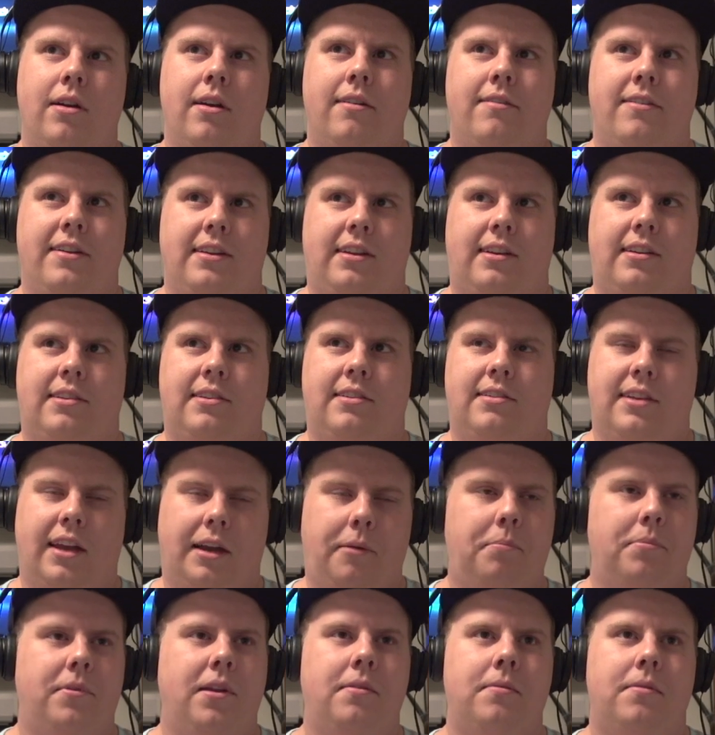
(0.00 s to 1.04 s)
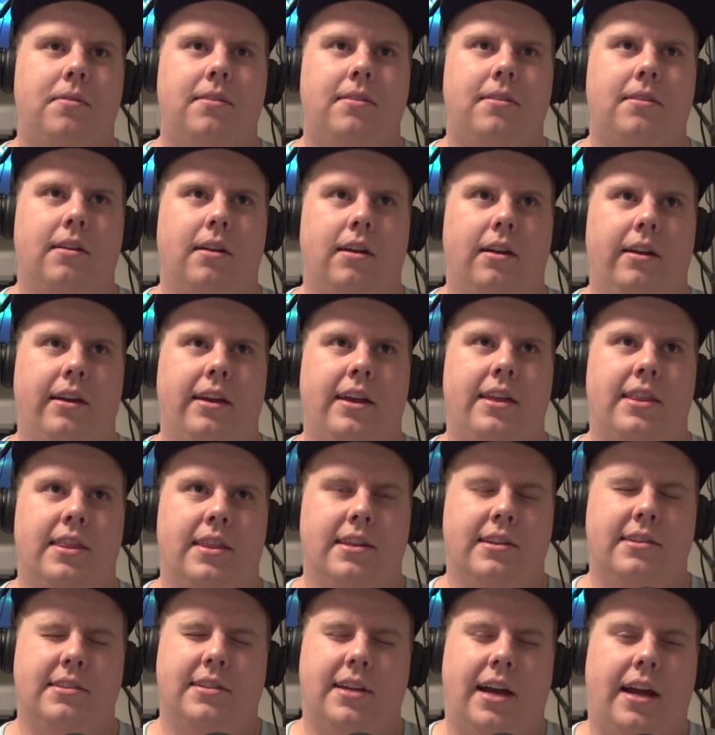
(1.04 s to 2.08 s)
of acceptance in
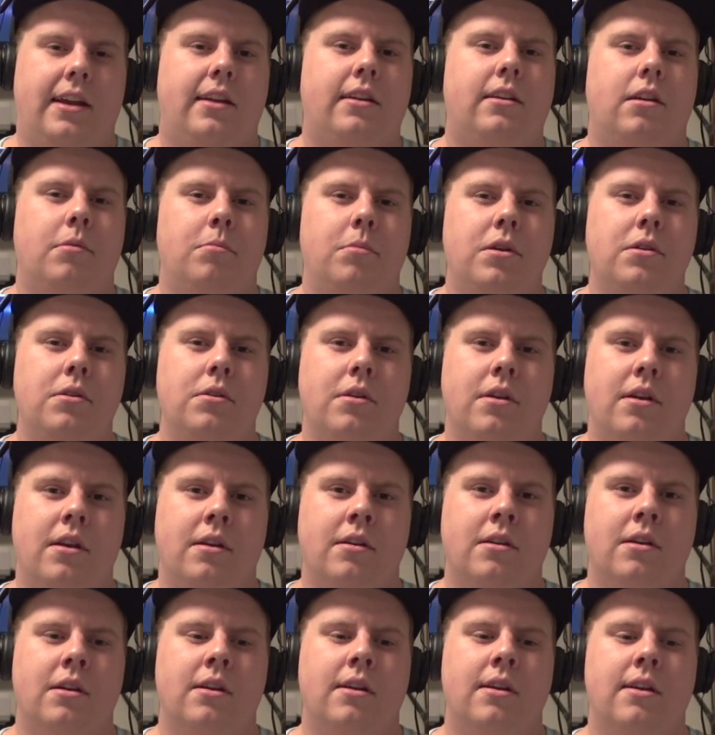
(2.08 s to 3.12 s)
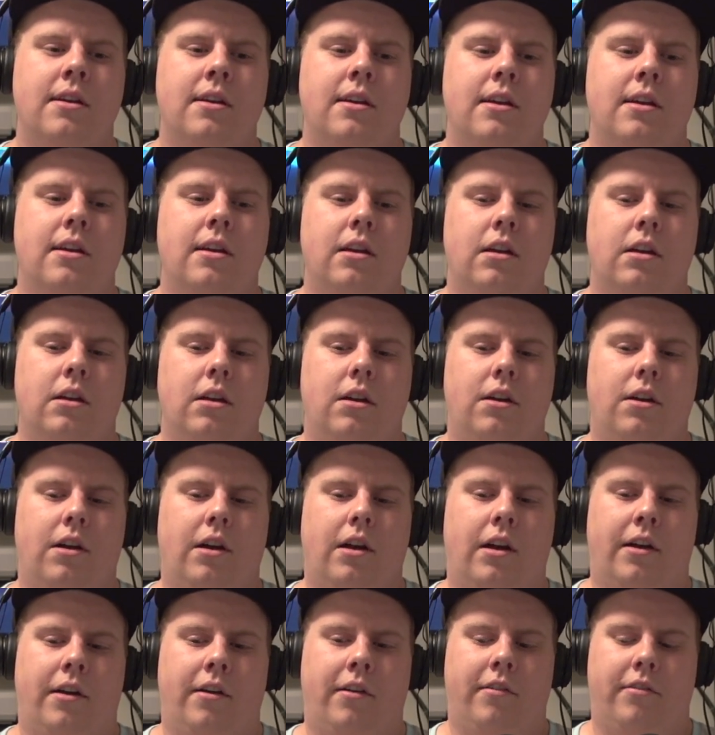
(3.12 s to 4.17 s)
this Titan community
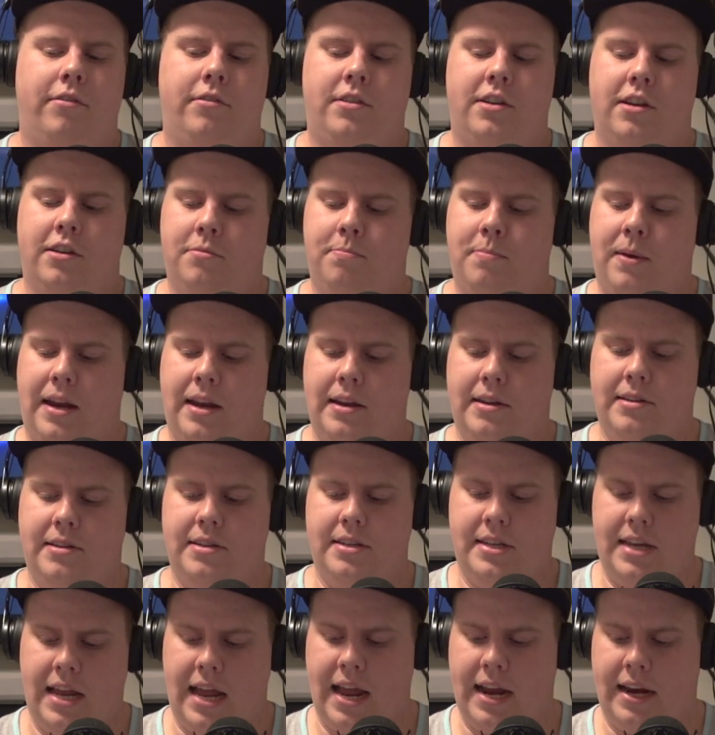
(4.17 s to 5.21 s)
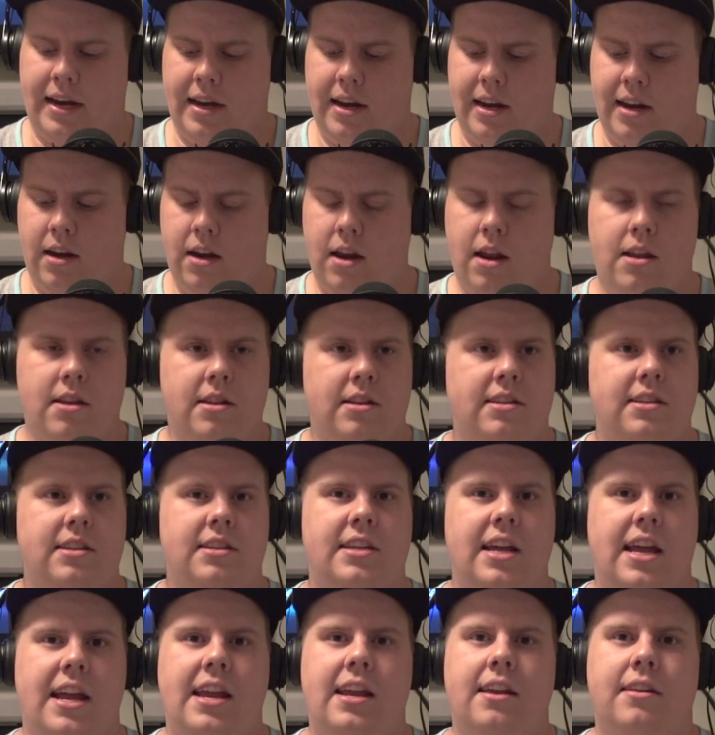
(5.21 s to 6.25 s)
of just being stagnant and
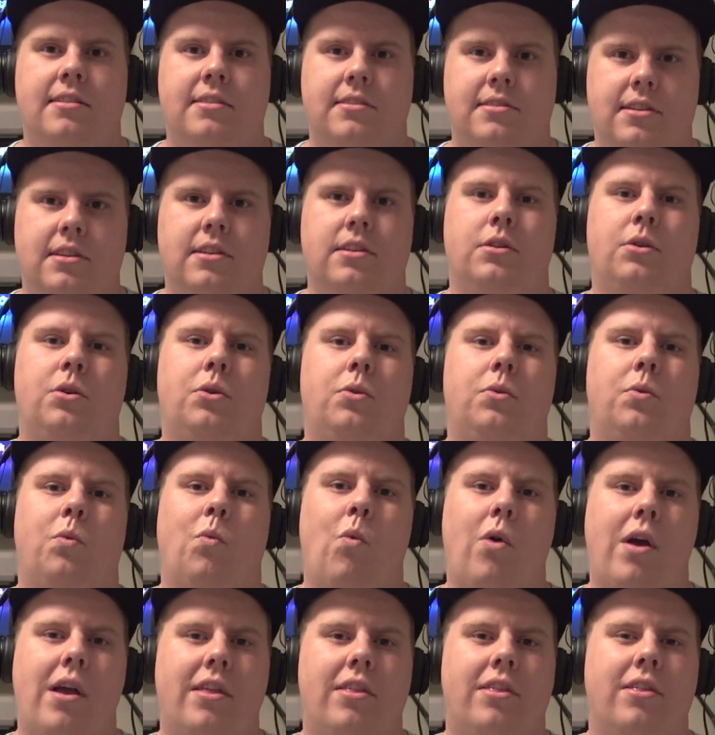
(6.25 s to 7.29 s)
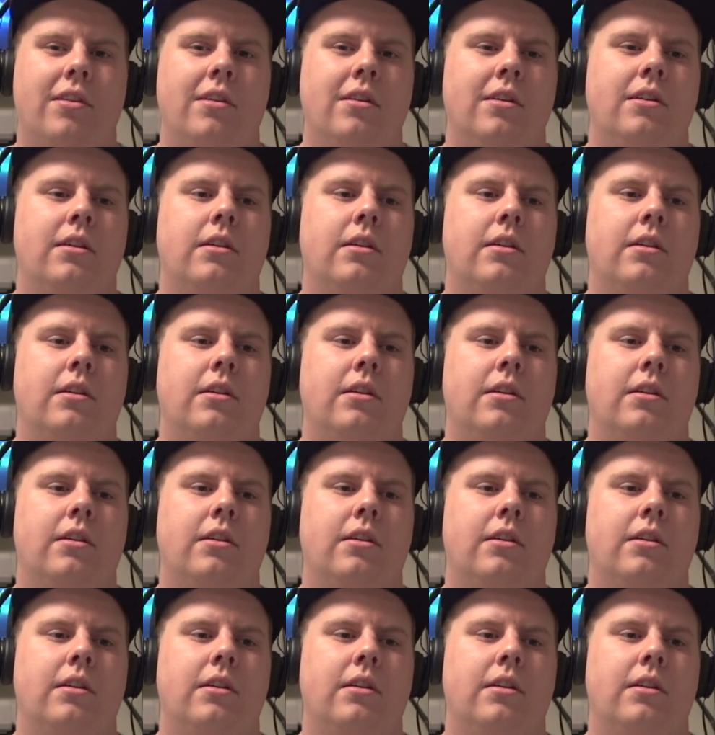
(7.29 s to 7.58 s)
staying still with